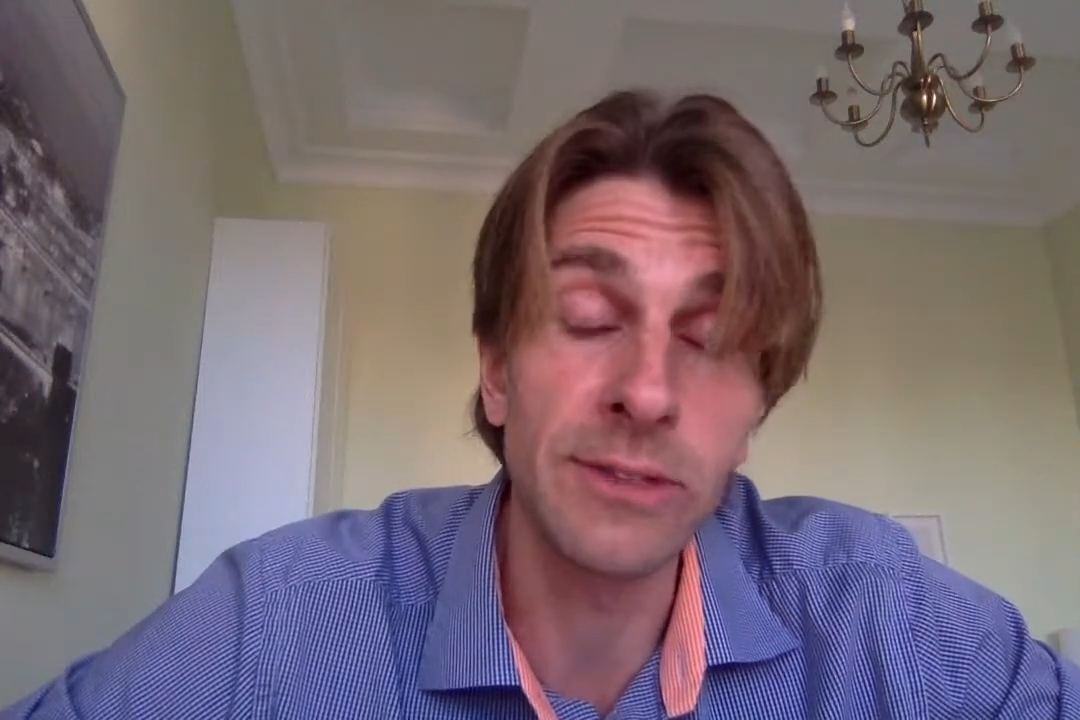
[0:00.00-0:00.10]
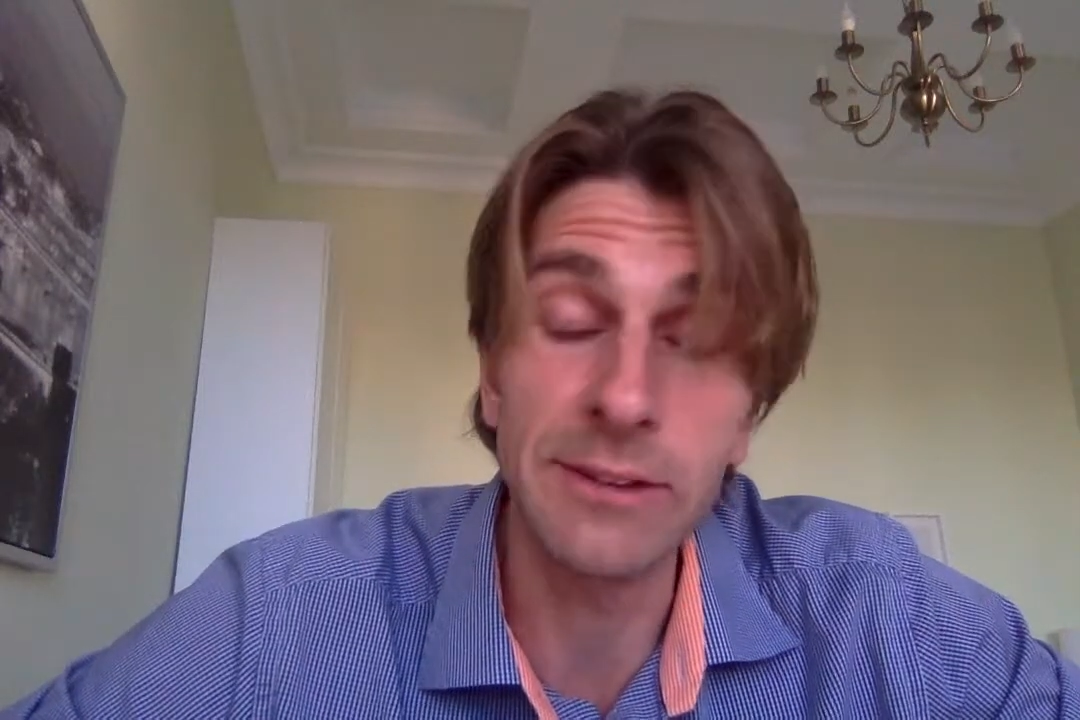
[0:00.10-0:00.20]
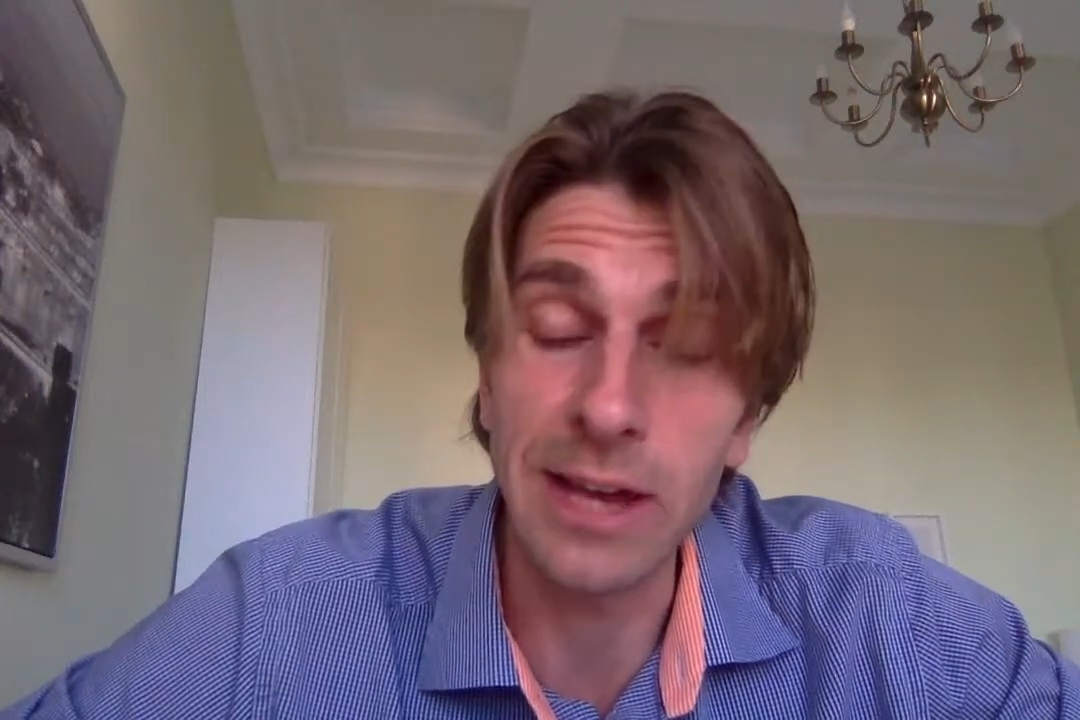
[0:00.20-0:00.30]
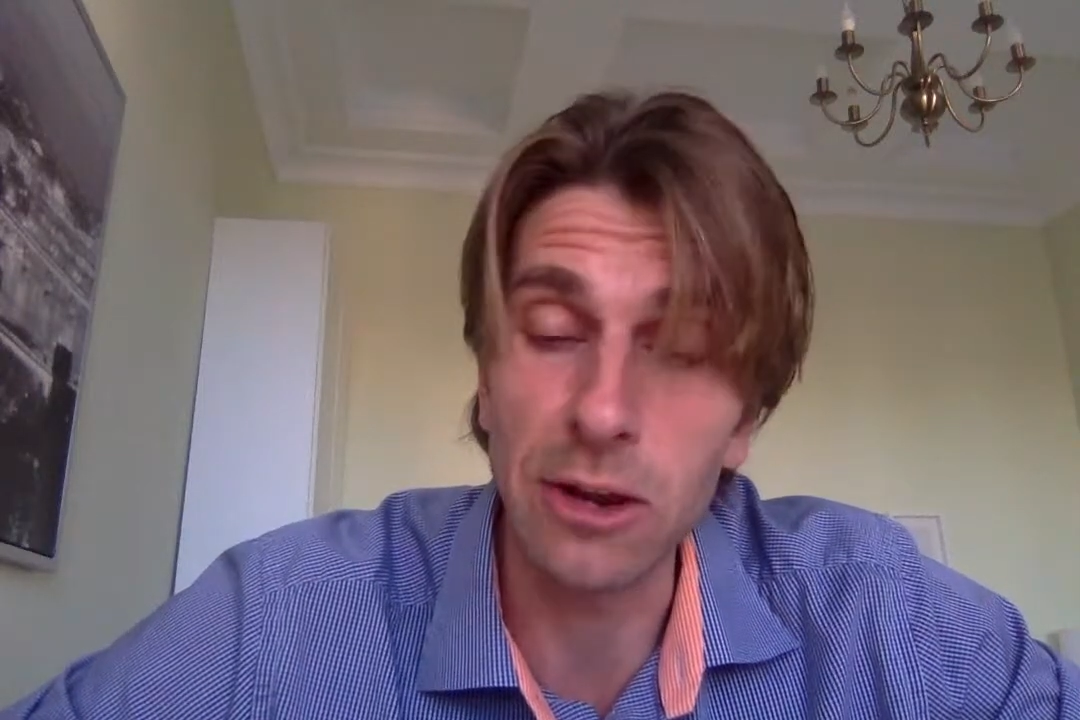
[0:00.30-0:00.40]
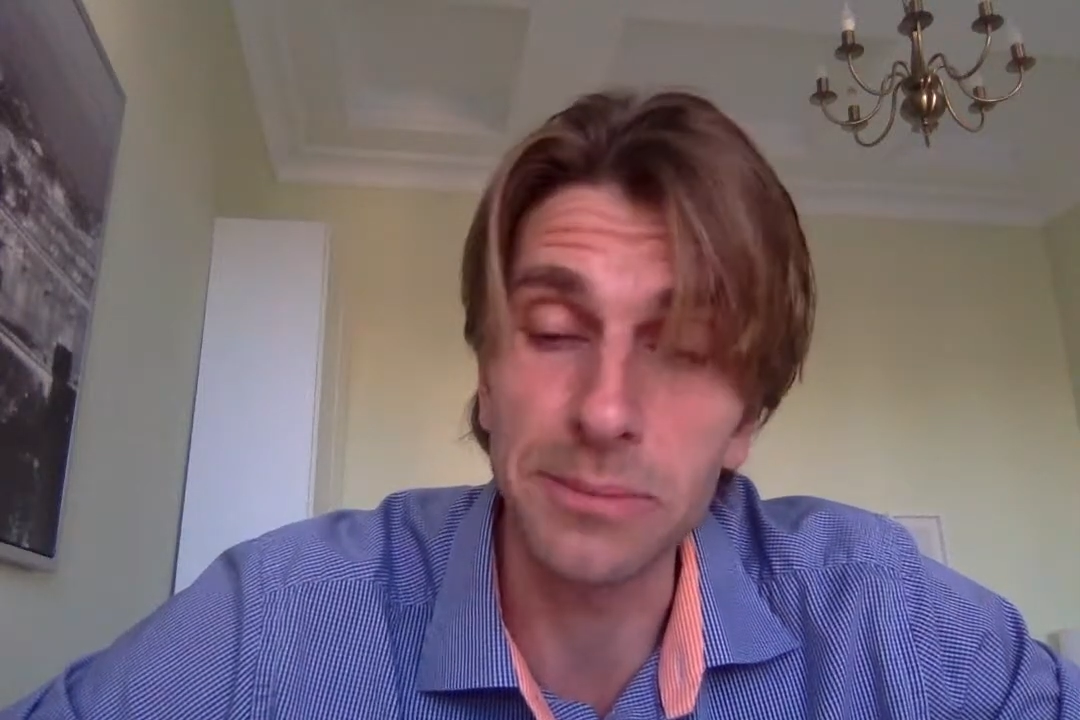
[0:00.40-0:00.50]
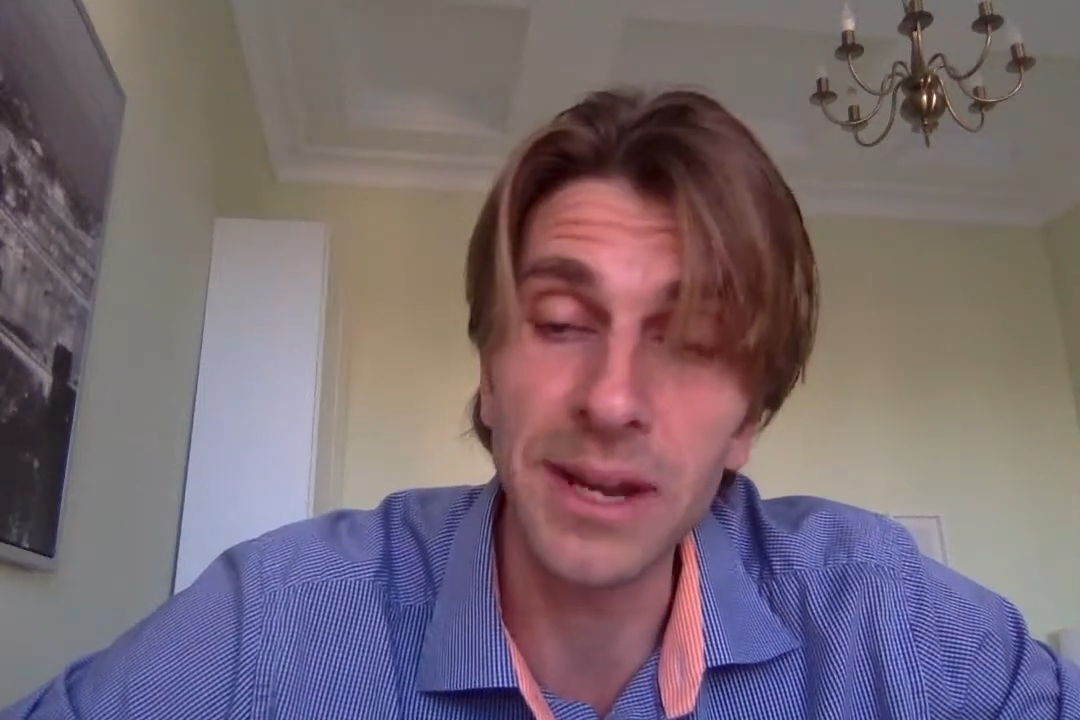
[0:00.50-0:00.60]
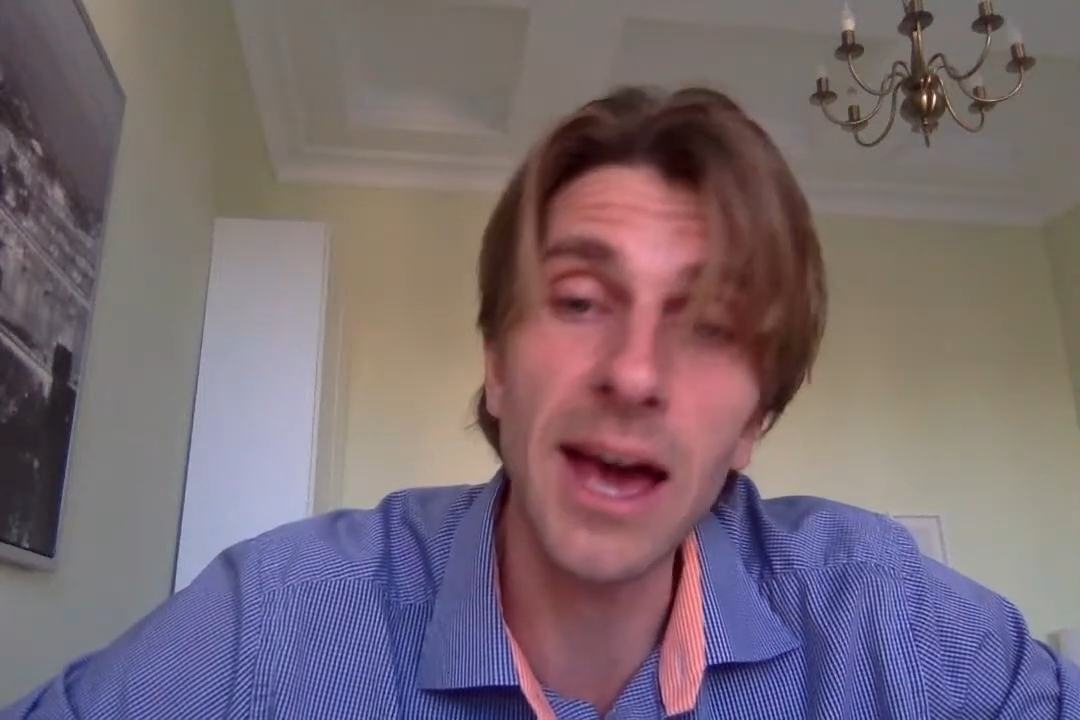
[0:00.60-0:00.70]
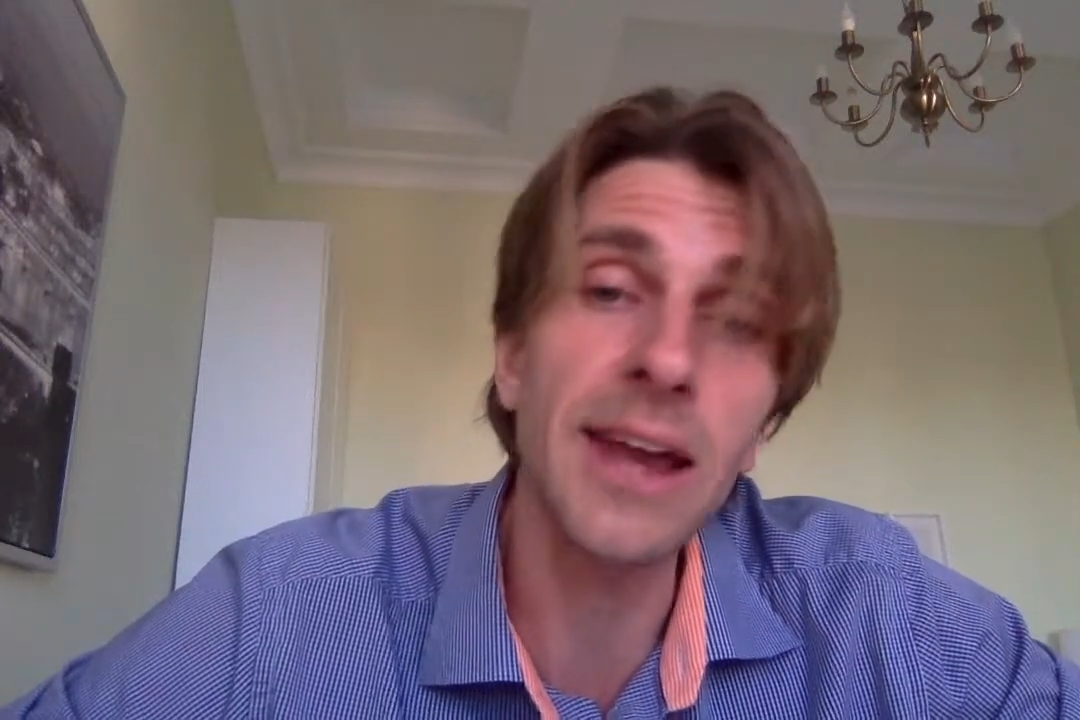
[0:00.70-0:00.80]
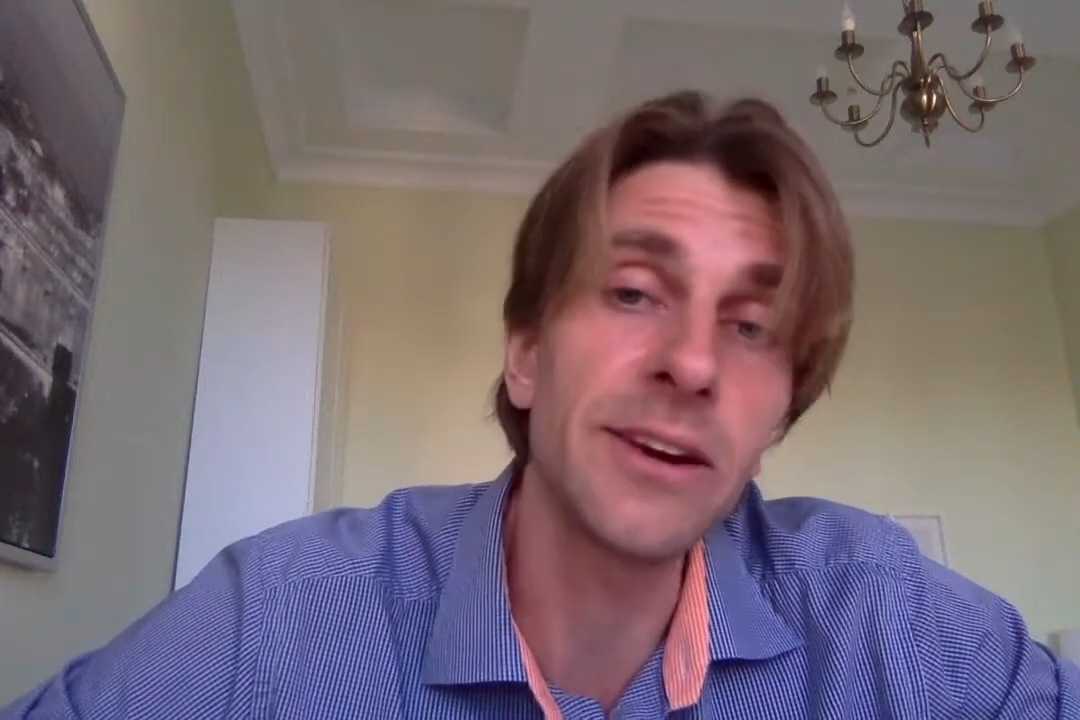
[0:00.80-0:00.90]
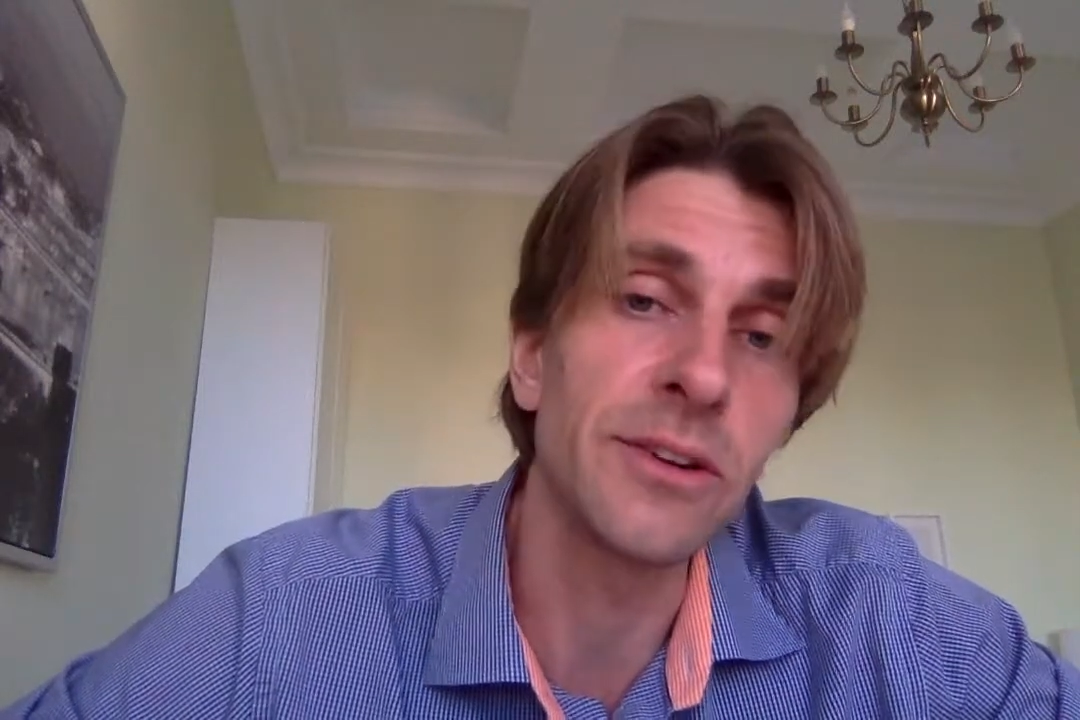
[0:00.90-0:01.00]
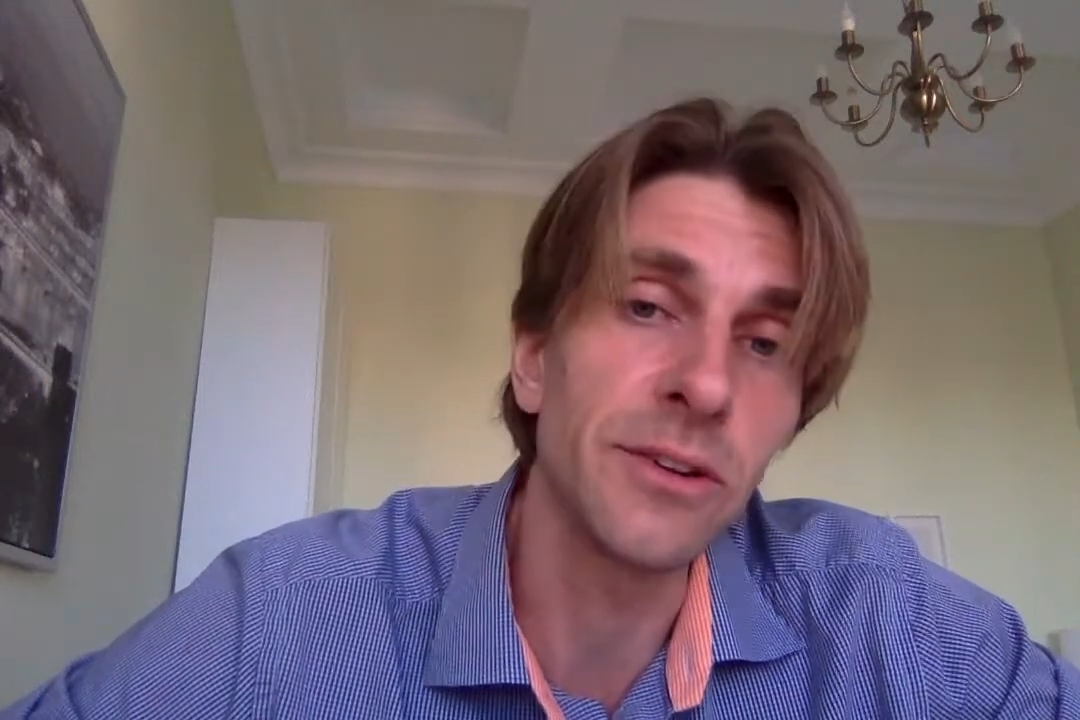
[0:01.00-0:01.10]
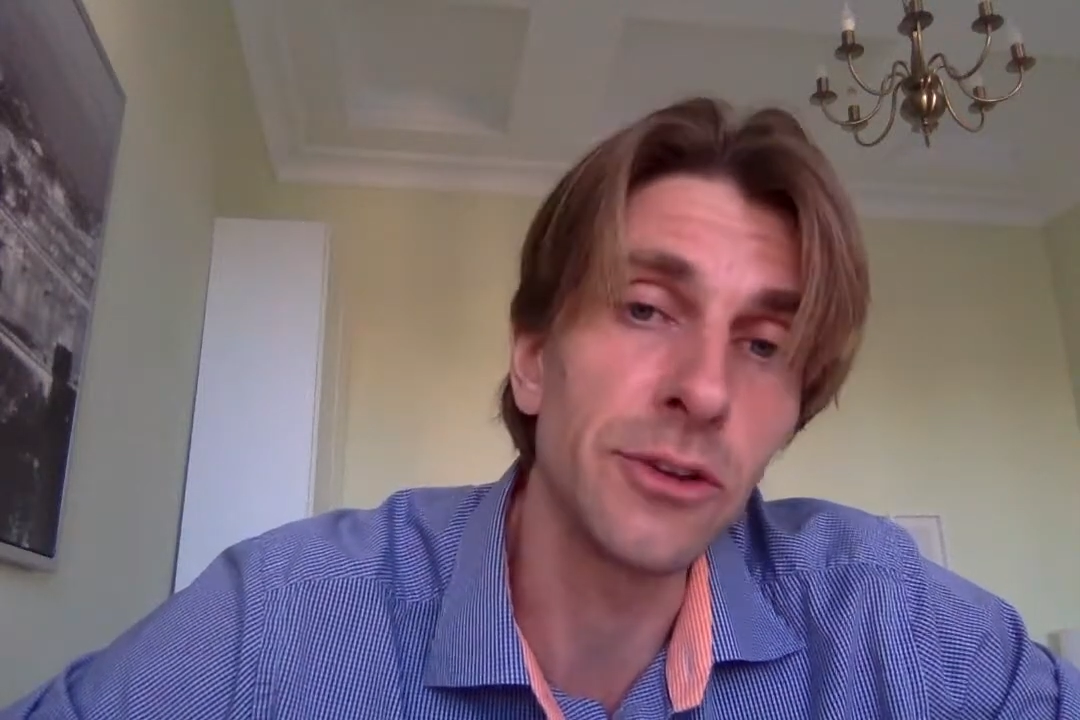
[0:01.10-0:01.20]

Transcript: developed in other